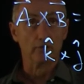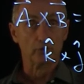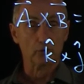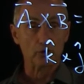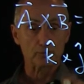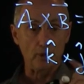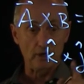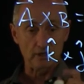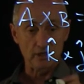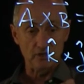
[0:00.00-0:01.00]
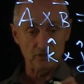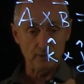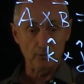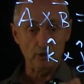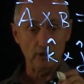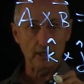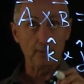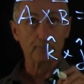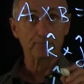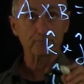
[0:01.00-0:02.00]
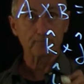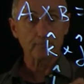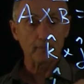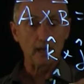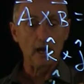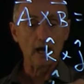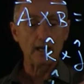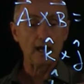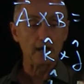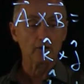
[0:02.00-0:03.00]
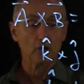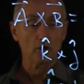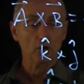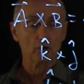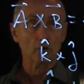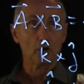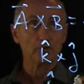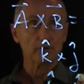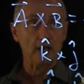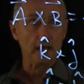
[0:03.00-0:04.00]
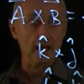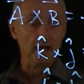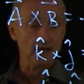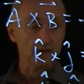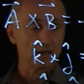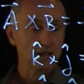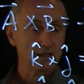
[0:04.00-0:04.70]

of the cross product. Similarly, I hat cross K hat